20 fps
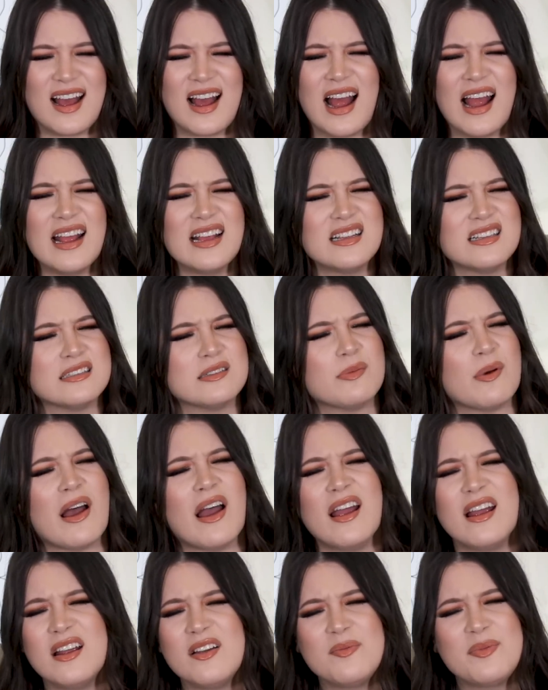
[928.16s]
I
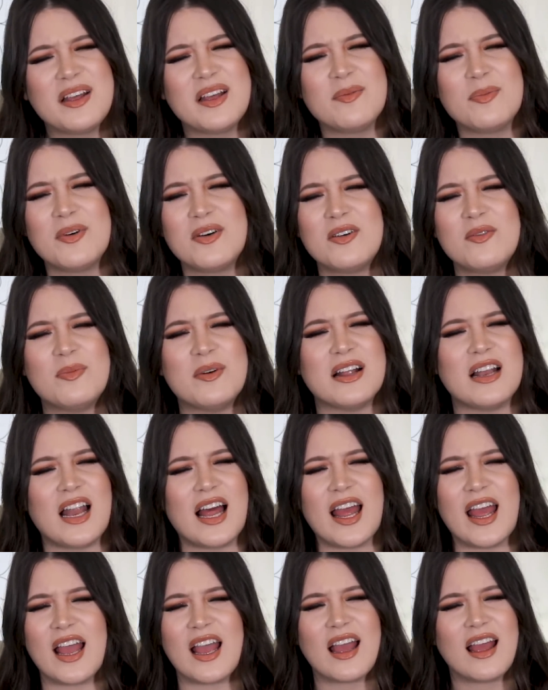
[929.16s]
inspire people, but
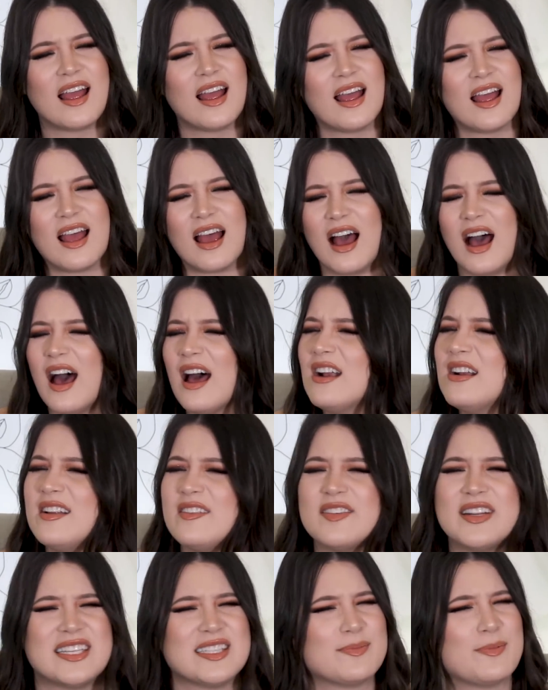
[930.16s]
like, I don't
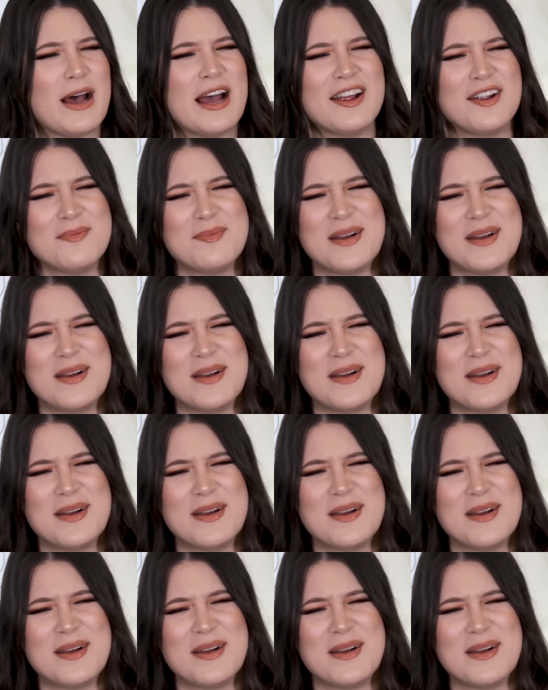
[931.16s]
even inspire